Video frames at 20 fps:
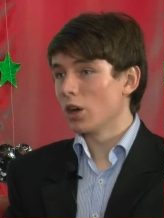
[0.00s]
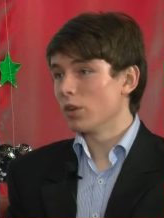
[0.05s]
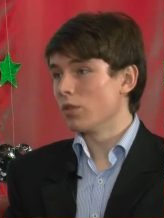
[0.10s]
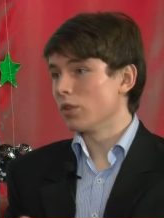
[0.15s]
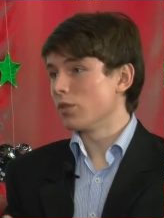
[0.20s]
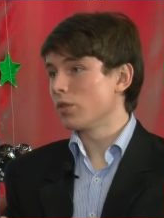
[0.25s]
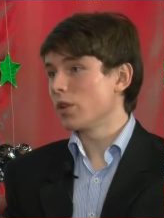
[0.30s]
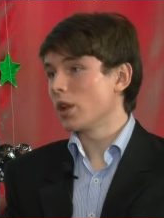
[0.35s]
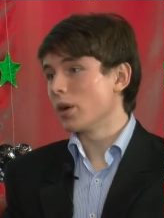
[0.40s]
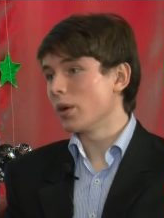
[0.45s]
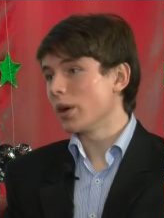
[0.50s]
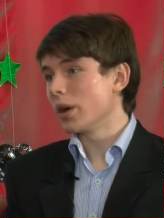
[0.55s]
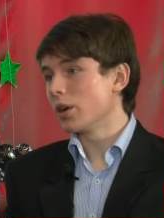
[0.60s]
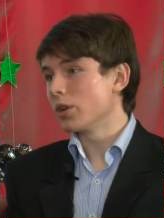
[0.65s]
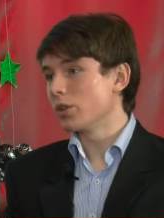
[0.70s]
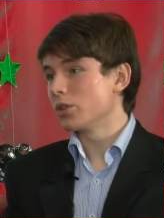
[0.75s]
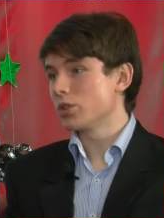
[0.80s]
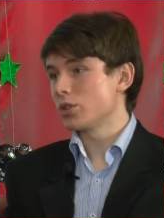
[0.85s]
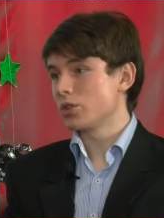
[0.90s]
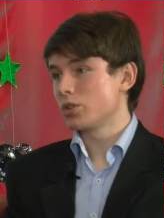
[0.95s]

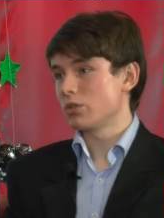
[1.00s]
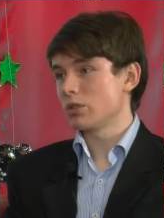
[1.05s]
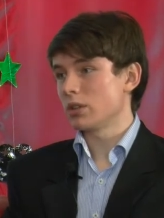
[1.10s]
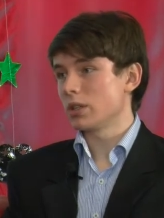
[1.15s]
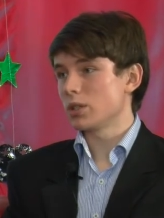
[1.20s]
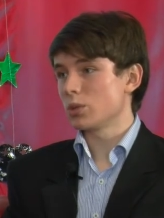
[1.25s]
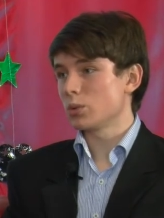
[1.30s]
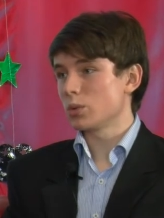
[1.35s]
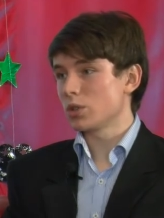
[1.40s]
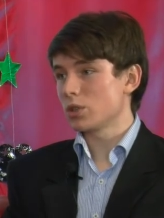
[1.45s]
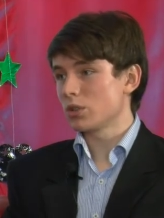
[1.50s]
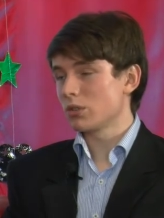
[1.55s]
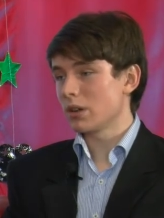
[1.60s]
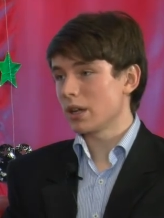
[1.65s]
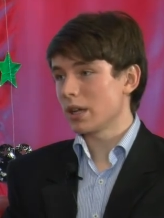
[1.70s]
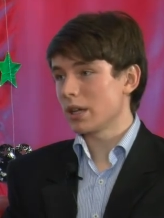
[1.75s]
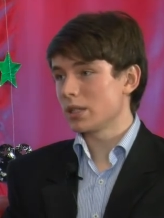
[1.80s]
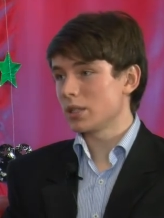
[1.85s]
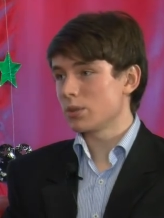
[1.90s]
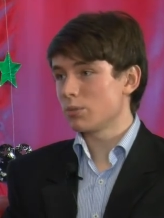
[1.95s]
overflowing onto streets, which
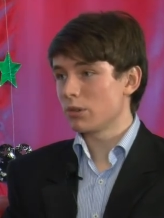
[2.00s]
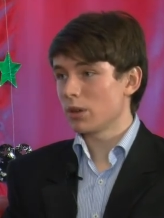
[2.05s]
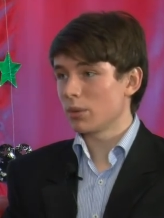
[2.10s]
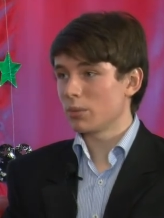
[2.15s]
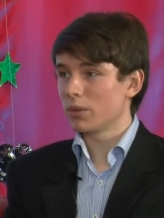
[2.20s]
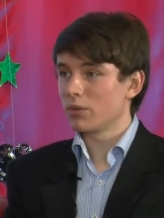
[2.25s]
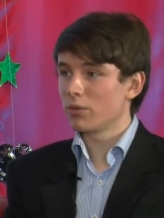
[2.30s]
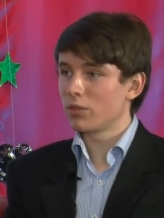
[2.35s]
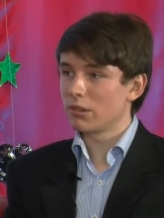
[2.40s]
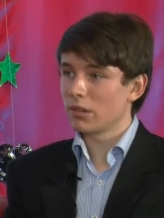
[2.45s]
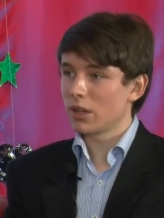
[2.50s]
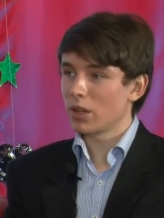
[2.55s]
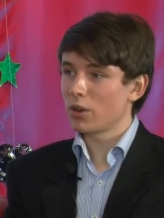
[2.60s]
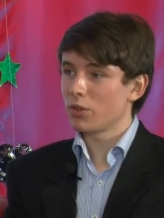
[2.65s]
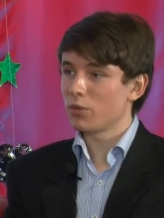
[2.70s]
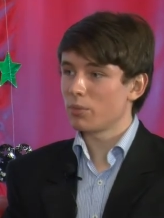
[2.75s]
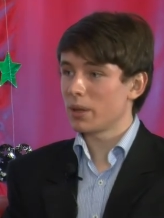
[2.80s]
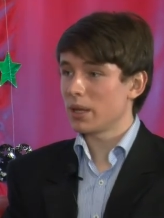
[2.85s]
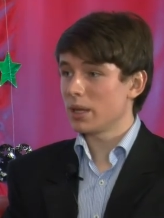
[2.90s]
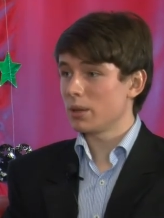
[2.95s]
creates a problem for a
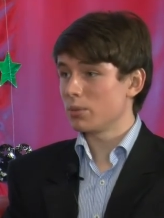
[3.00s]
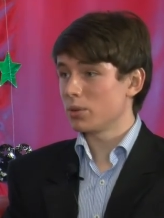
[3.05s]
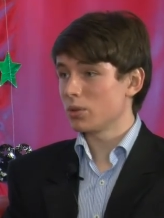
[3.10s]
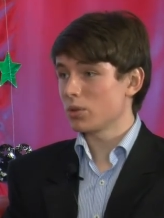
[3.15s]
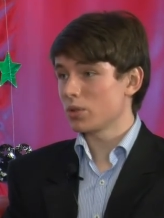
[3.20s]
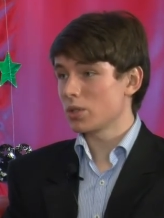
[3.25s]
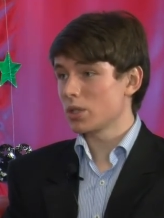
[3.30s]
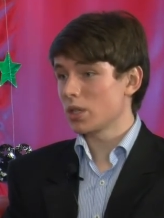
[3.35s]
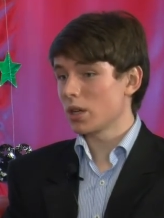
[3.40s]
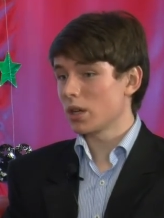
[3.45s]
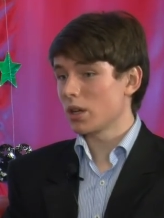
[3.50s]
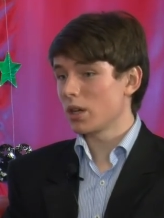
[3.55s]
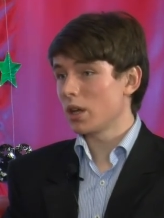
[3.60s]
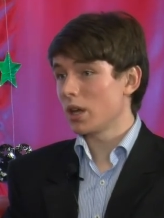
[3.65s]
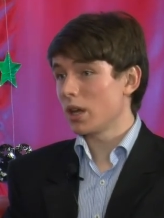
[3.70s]
lot of people. So,